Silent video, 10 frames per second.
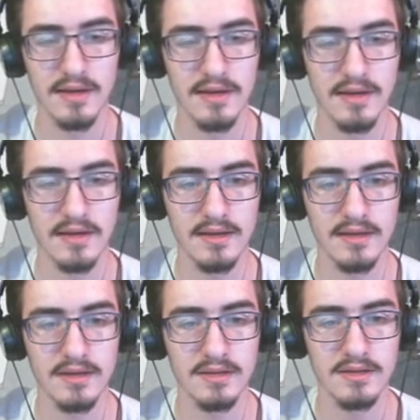
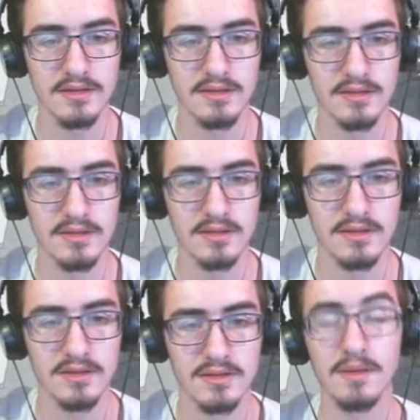is
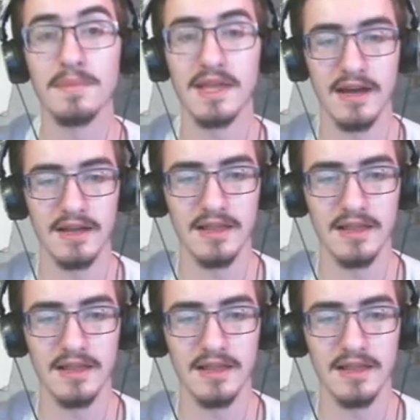something I